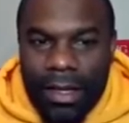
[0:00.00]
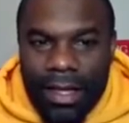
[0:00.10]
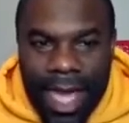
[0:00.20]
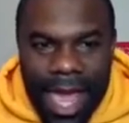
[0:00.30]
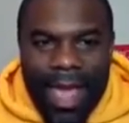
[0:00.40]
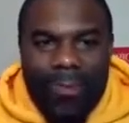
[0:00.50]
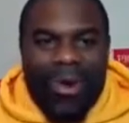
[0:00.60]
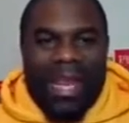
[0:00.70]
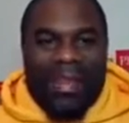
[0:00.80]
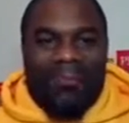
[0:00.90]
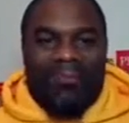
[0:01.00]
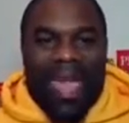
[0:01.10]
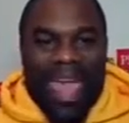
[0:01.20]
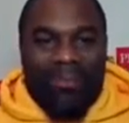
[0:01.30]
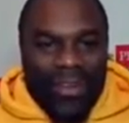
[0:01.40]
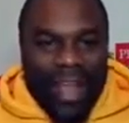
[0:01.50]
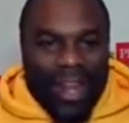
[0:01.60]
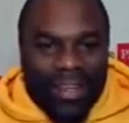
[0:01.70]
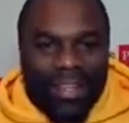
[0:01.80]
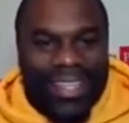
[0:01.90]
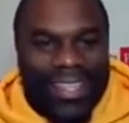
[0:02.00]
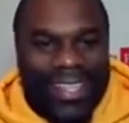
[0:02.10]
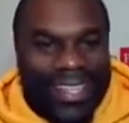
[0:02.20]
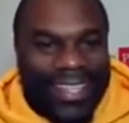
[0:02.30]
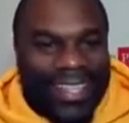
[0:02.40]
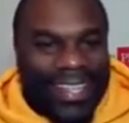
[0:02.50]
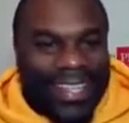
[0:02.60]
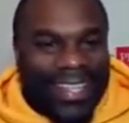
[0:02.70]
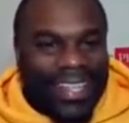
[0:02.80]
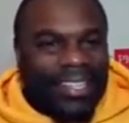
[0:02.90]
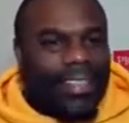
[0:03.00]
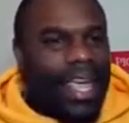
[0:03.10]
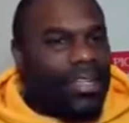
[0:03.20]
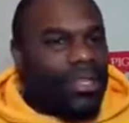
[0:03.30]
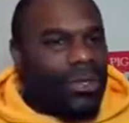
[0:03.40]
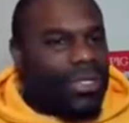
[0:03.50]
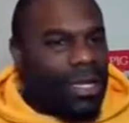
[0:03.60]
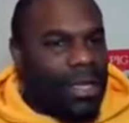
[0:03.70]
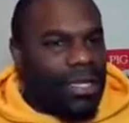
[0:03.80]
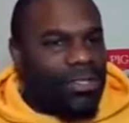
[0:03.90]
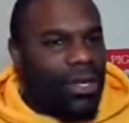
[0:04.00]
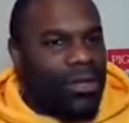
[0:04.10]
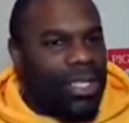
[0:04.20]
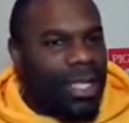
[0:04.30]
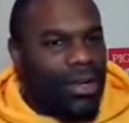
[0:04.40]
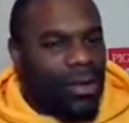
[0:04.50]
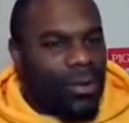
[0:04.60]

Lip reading: Cameron the Manrin. Layla, you sent me a joke, didn't you?